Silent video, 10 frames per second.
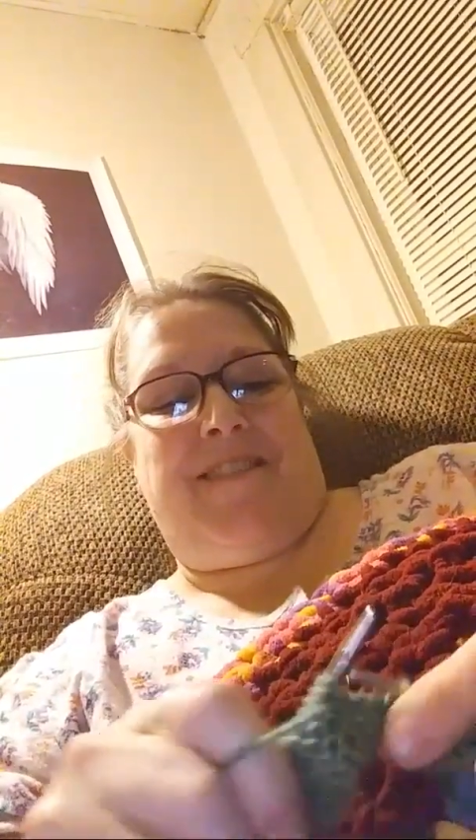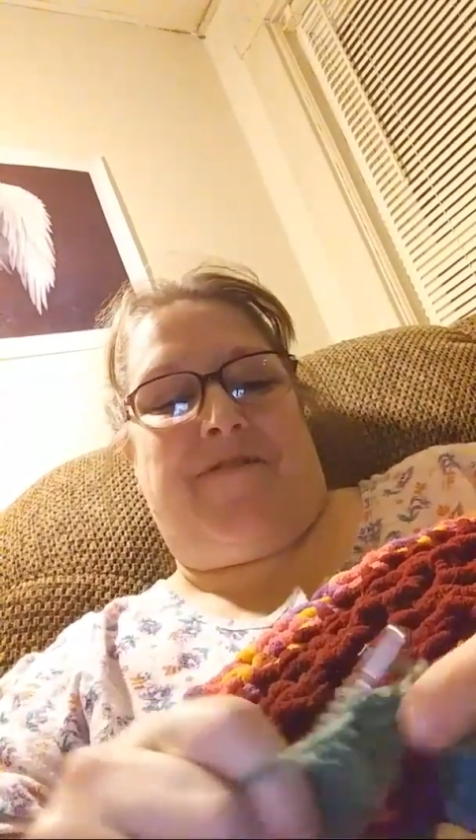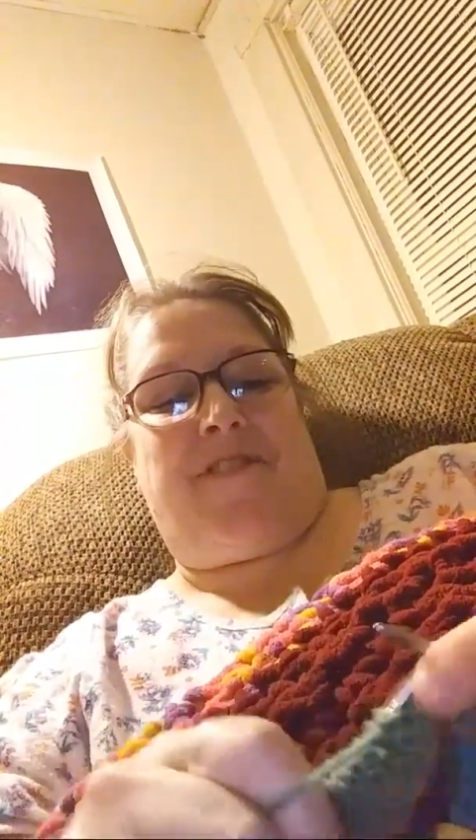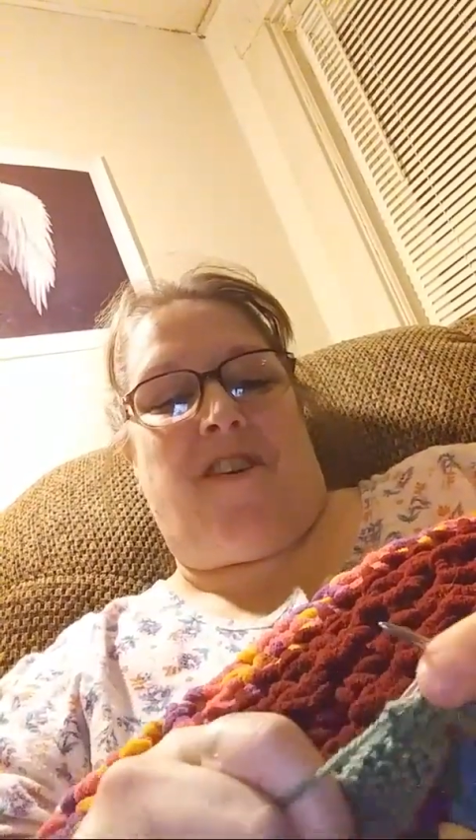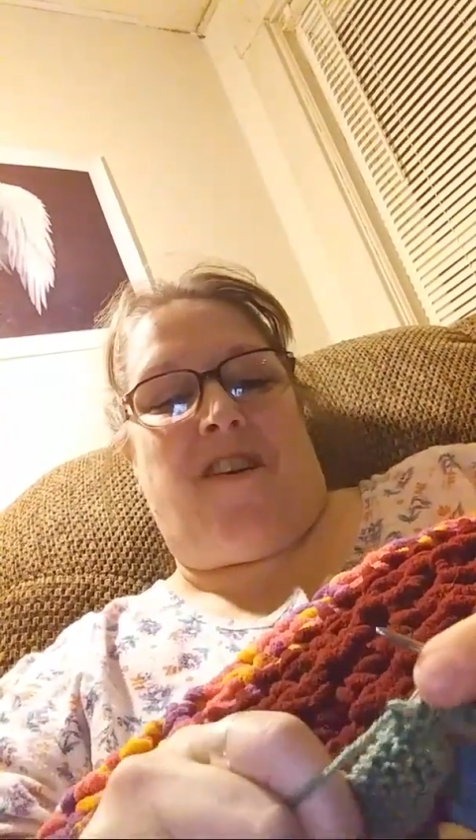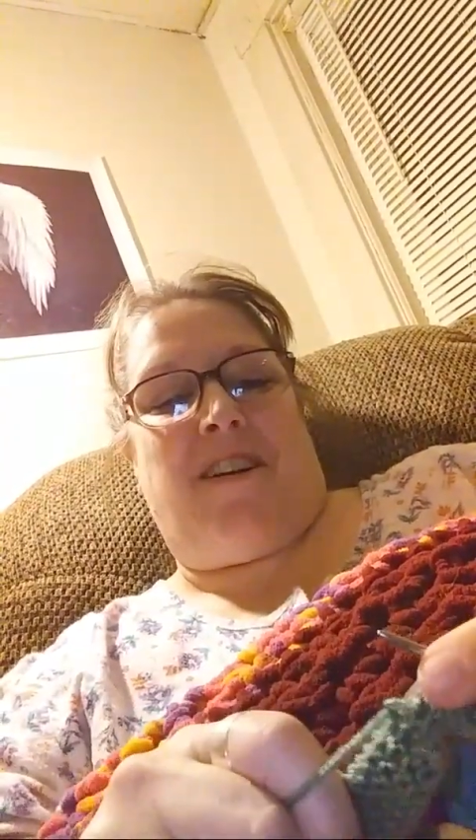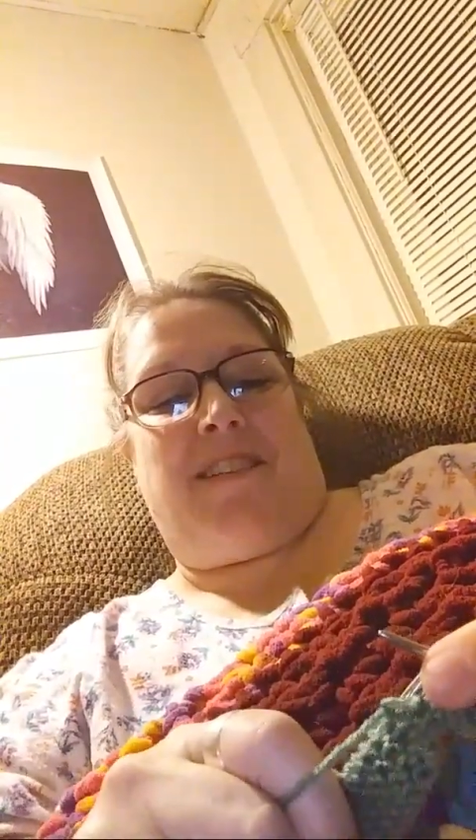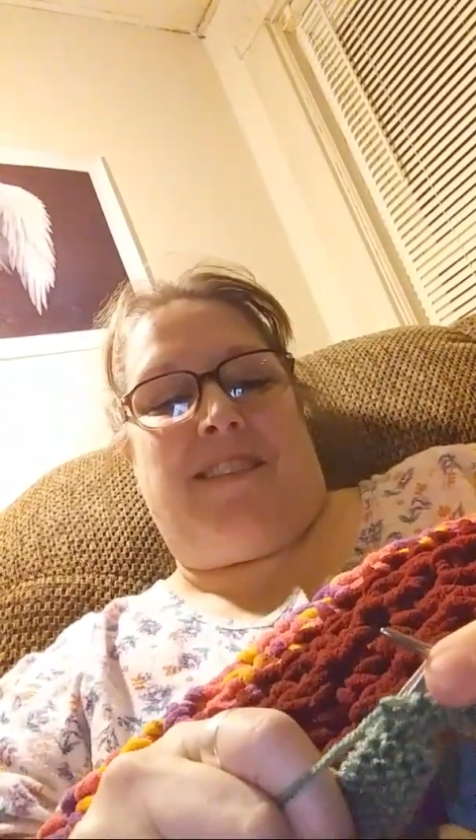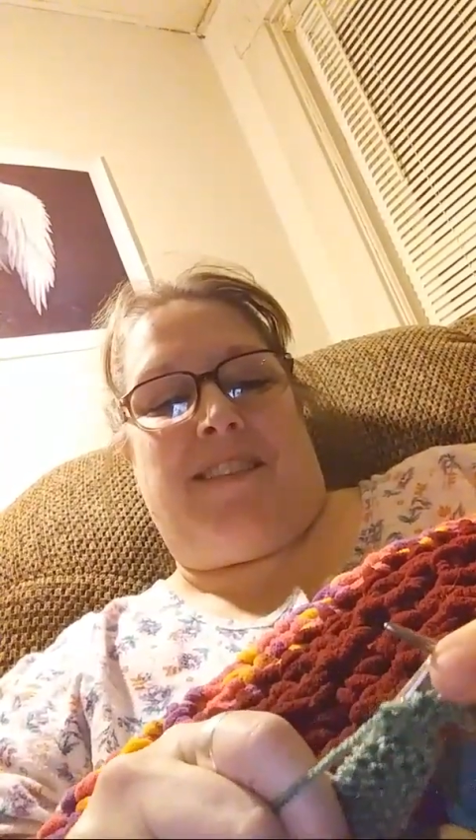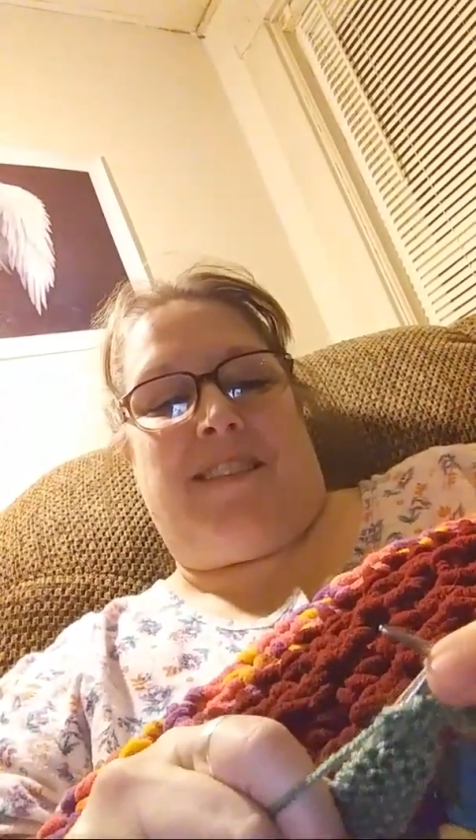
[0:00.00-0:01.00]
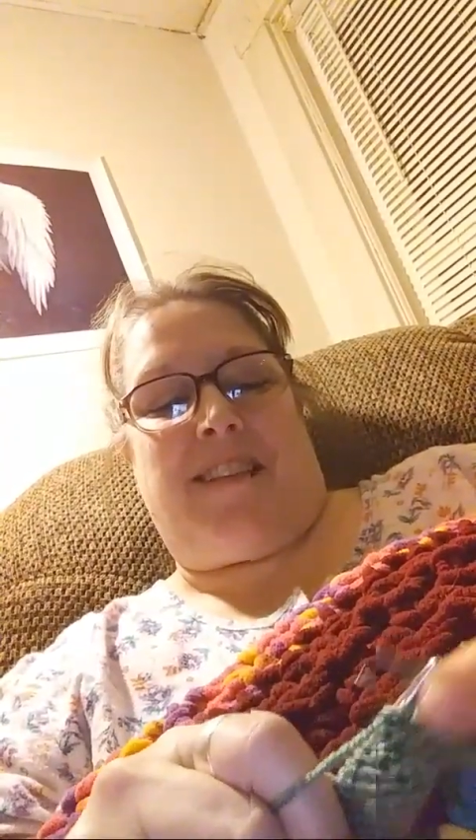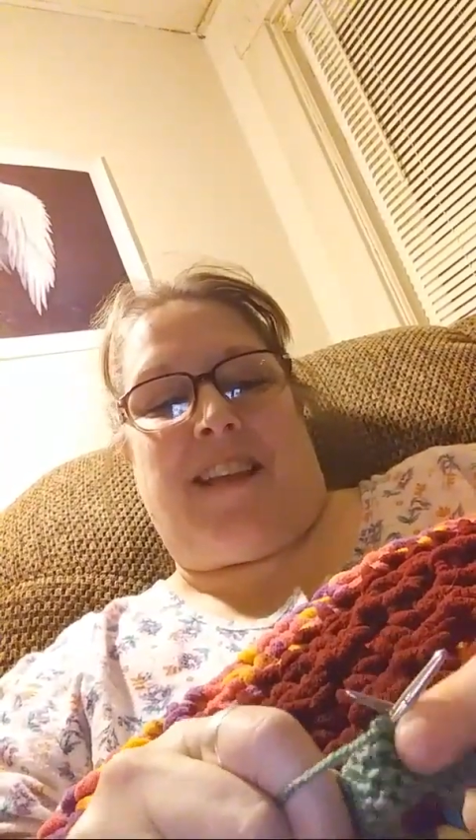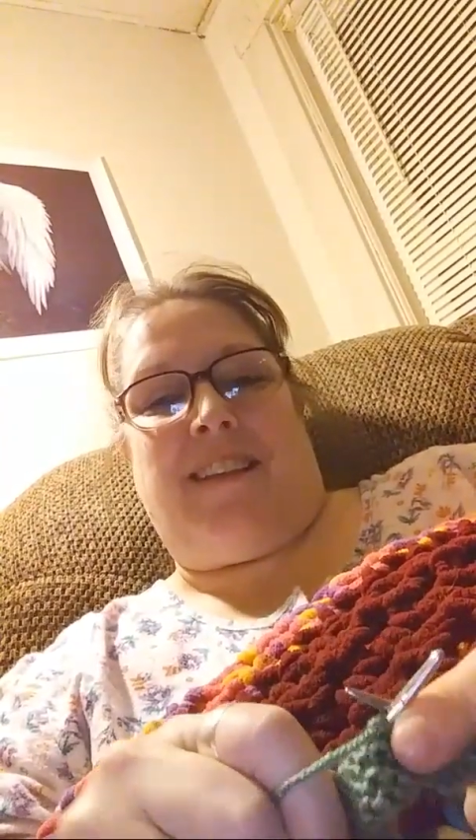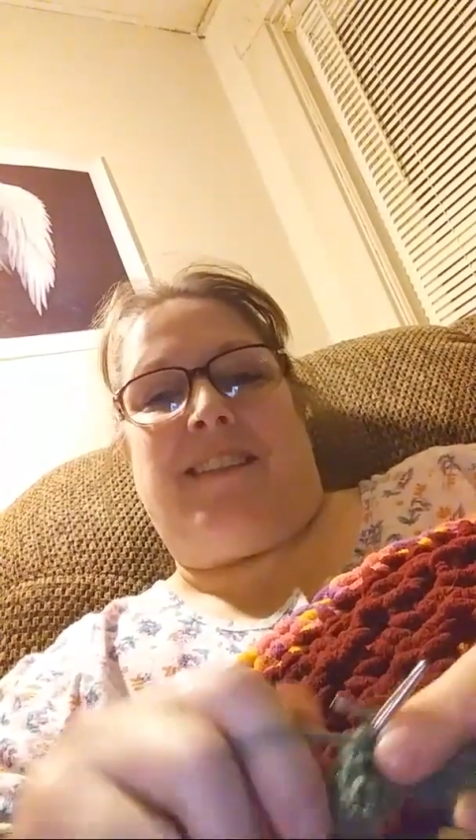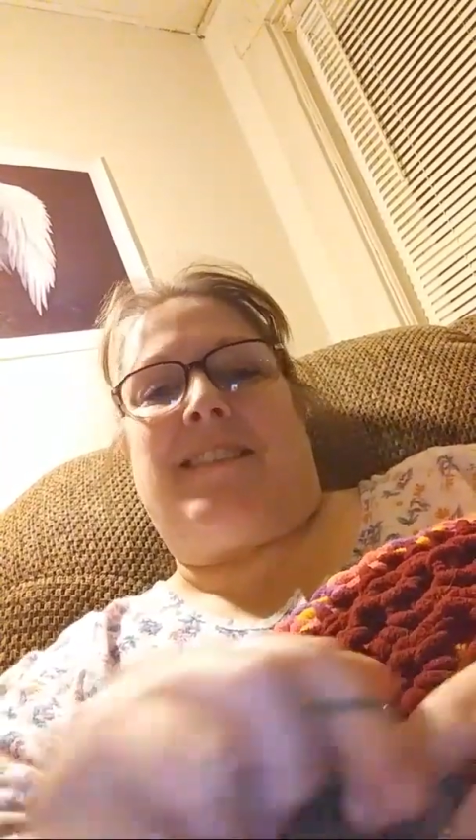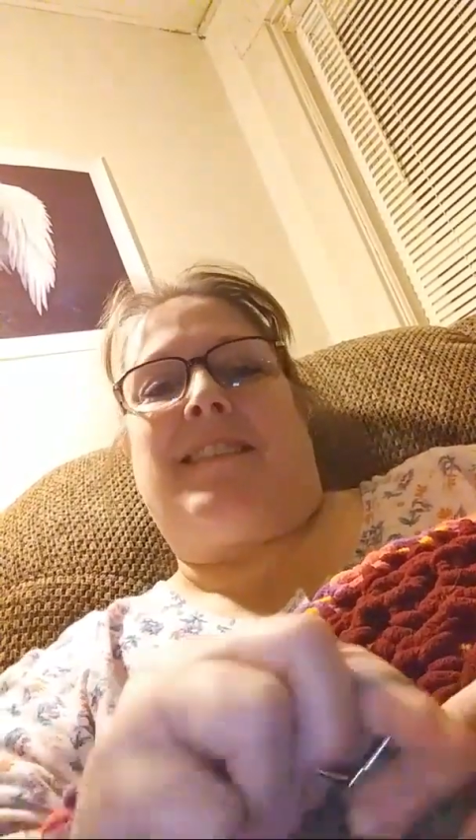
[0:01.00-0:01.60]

Frogs and snakes